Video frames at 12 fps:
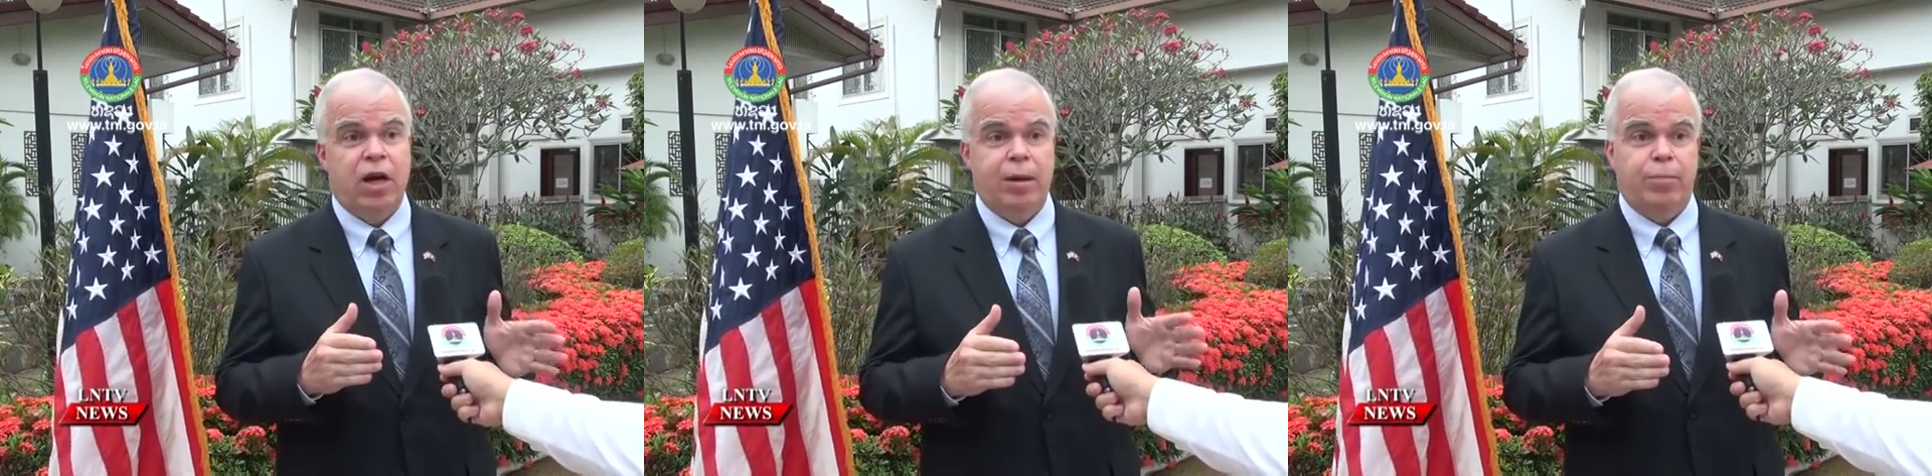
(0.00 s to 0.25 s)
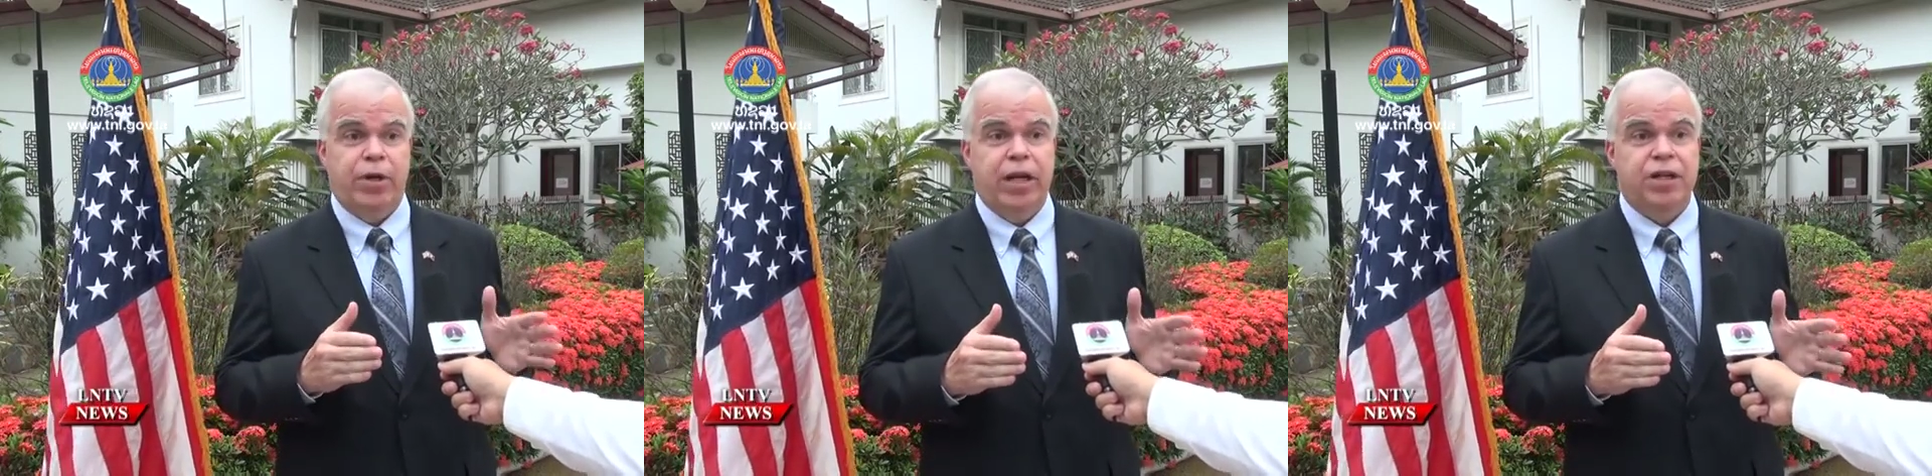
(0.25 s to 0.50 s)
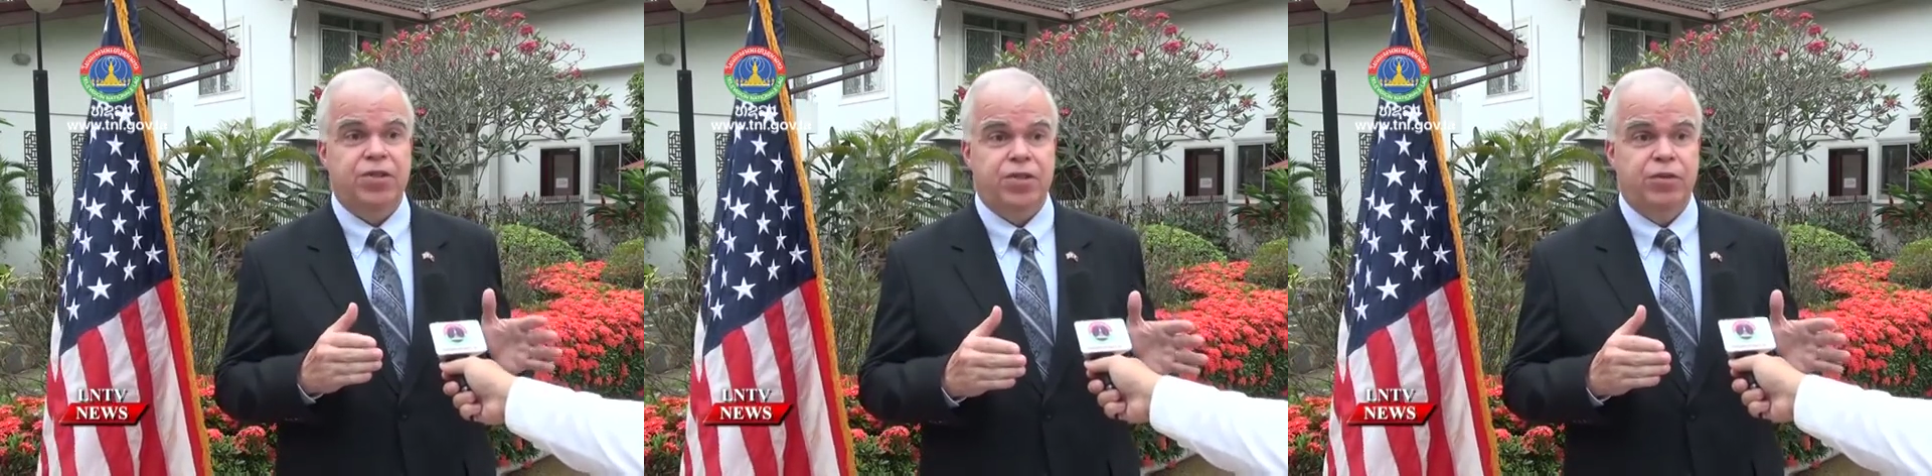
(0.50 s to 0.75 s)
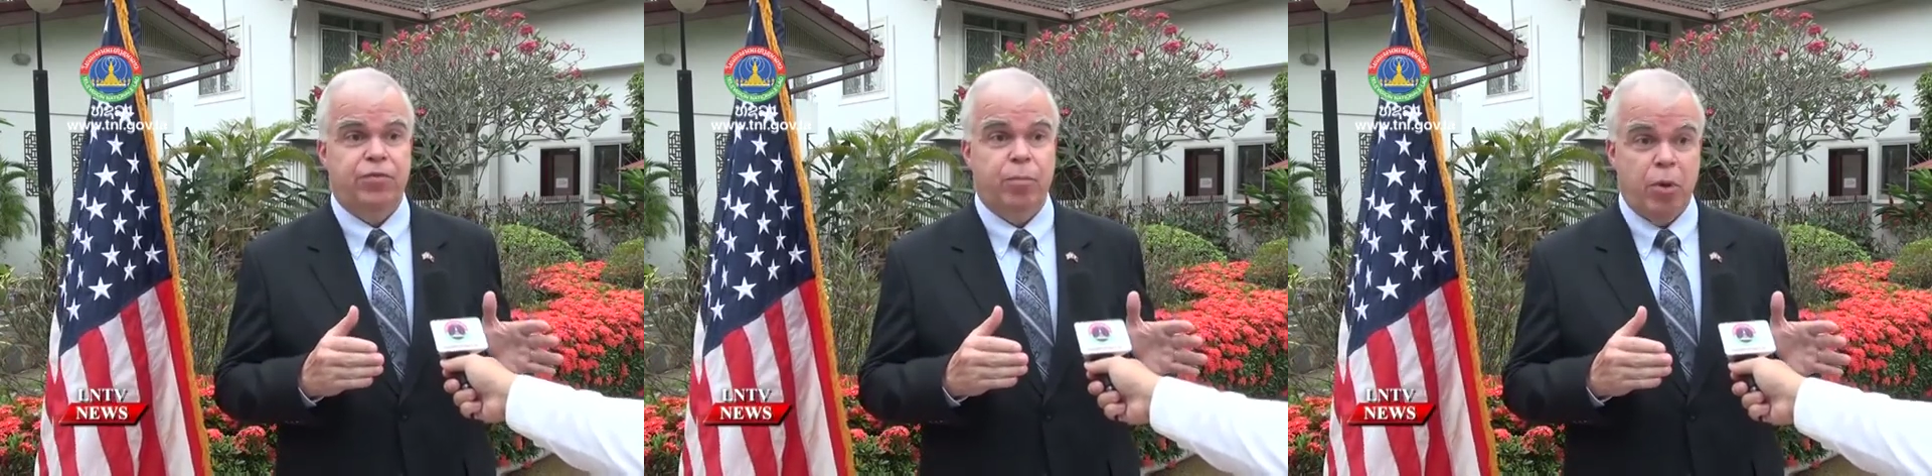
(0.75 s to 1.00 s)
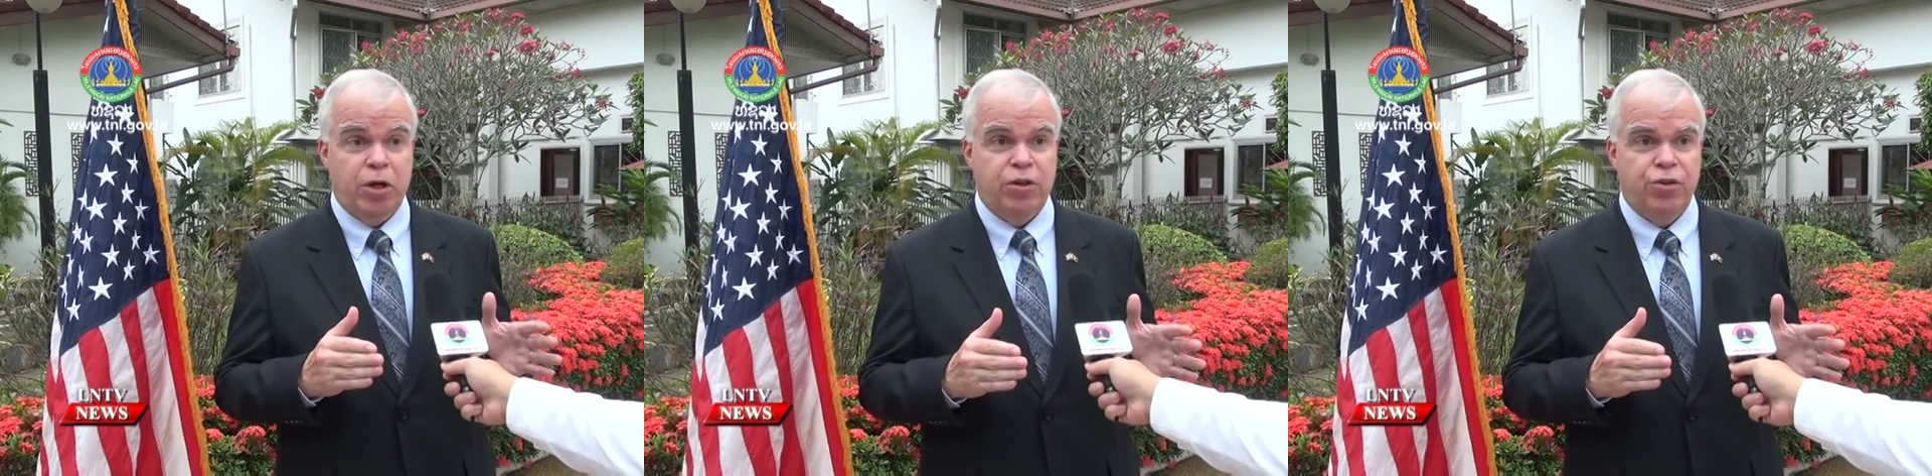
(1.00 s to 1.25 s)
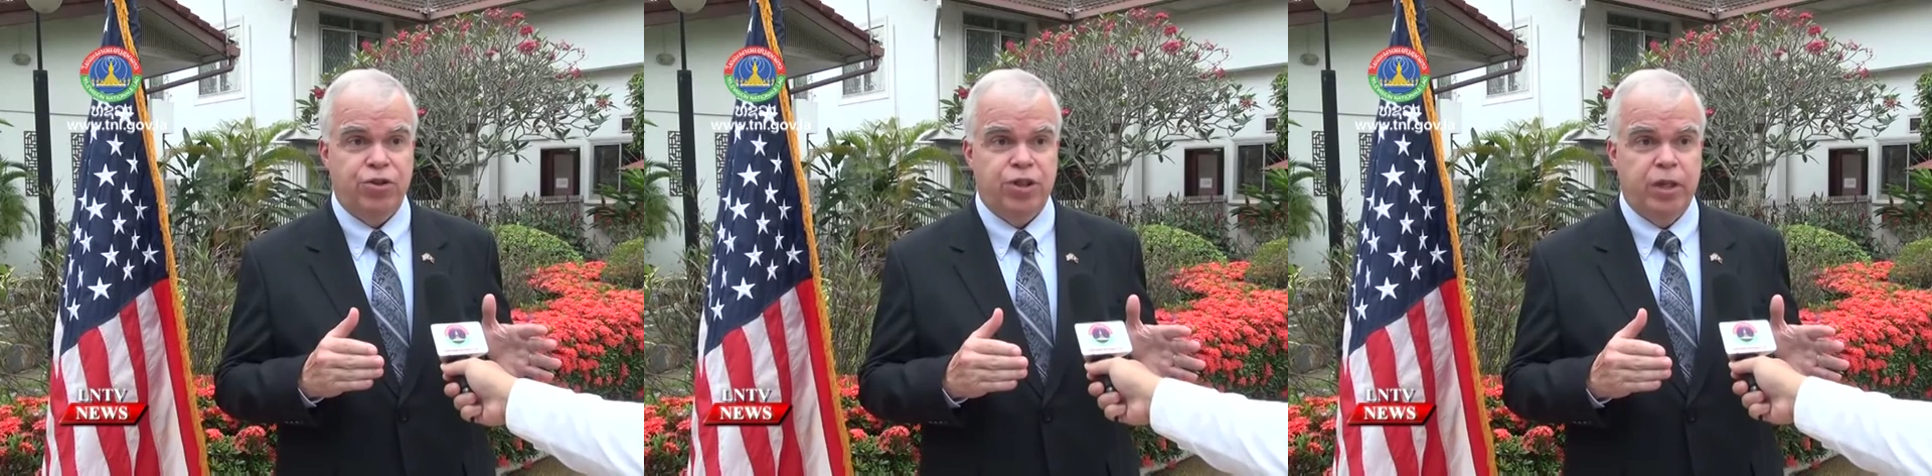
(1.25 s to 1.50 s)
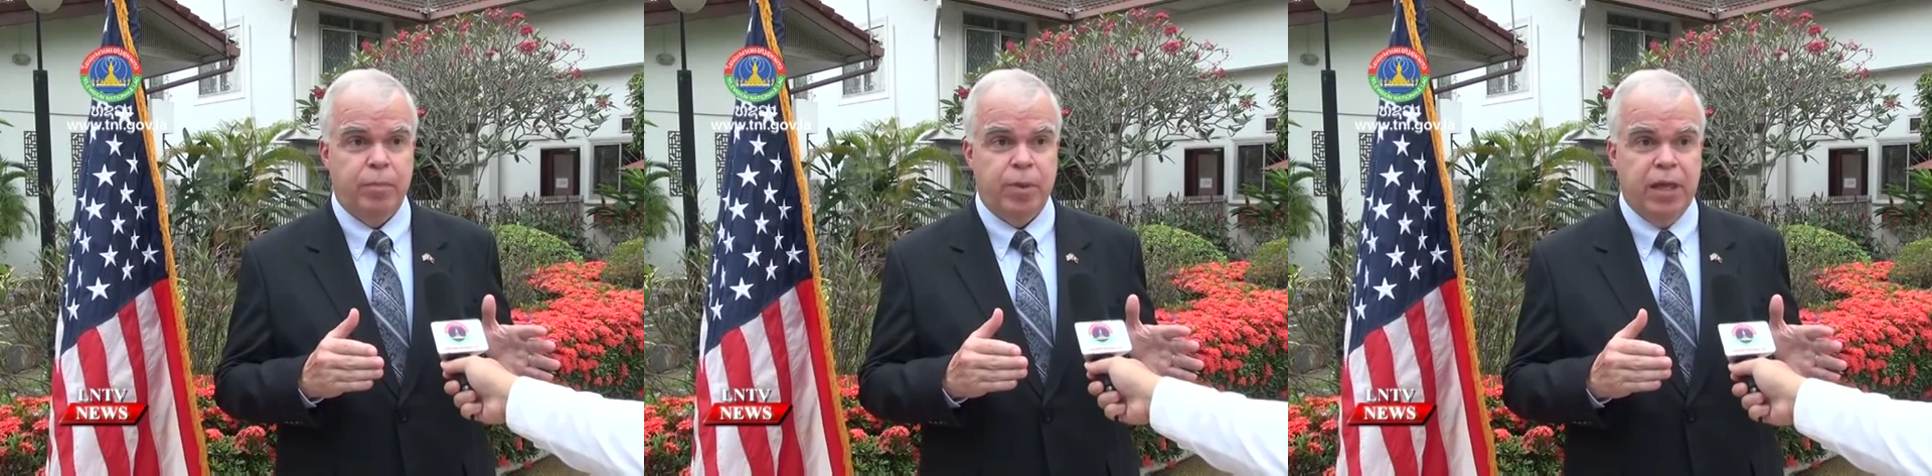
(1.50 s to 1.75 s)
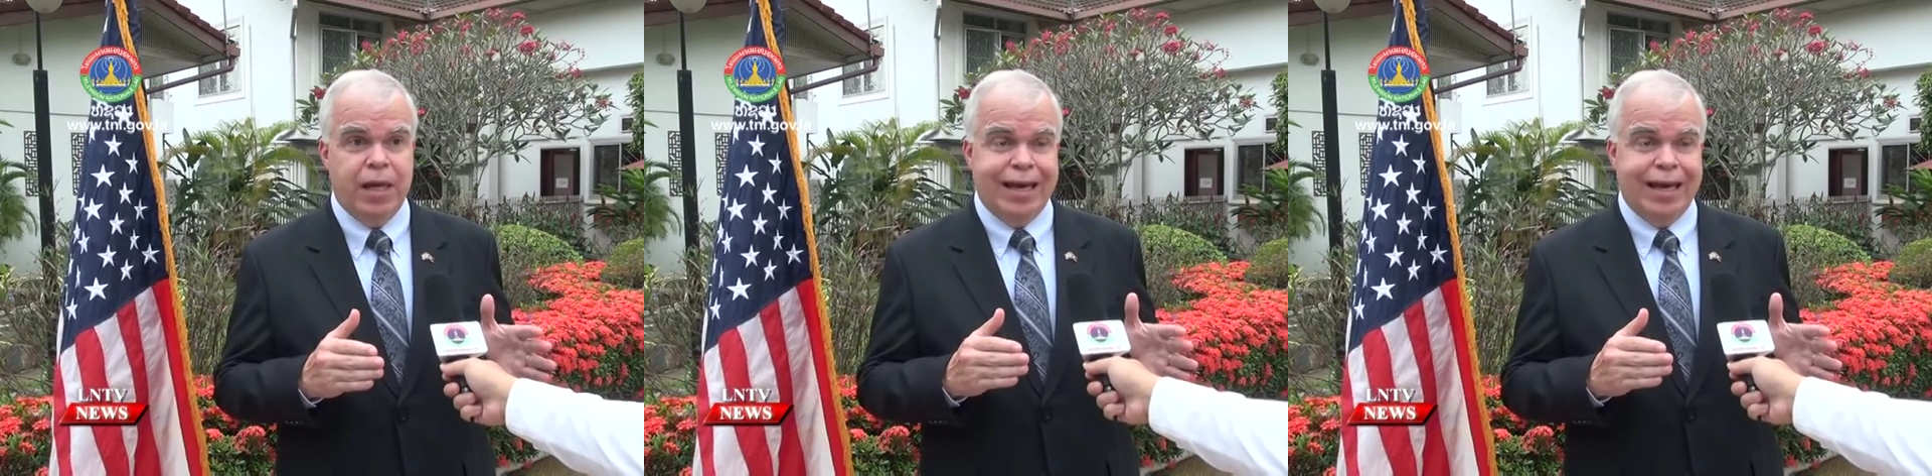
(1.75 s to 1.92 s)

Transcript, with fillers: comprehensive partnership.